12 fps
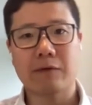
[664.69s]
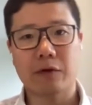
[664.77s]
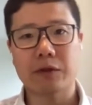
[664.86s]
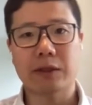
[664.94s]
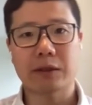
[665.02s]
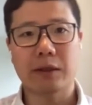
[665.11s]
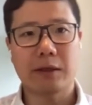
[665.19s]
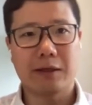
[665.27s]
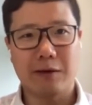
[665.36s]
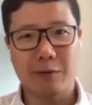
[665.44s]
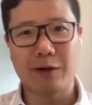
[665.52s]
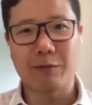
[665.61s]
The first thing
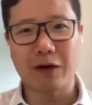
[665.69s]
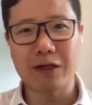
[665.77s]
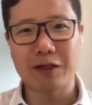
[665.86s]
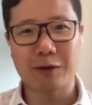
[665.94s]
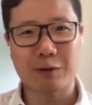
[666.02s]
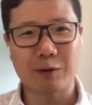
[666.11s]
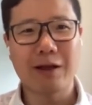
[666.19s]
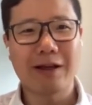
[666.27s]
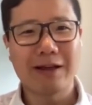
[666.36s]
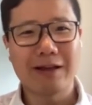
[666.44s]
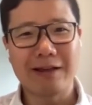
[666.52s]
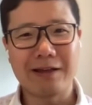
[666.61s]
they want to rush
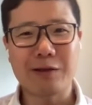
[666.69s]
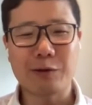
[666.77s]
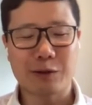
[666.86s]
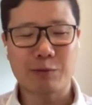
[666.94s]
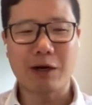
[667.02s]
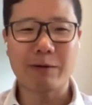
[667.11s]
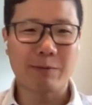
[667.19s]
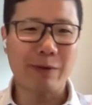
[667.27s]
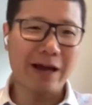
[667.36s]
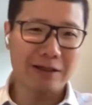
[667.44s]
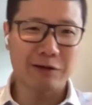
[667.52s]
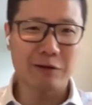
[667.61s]
into is probably
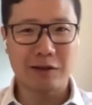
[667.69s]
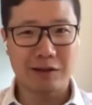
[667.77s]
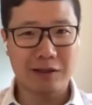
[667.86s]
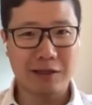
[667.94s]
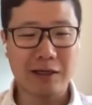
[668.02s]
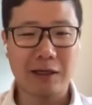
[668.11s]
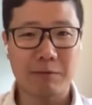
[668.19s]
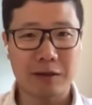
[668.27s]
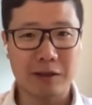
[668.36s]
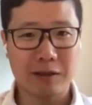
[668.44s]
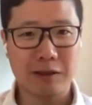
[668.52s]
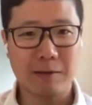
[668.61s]
back into these tech
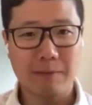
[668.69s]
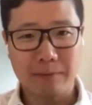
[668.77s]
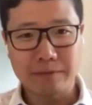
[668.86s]
companies.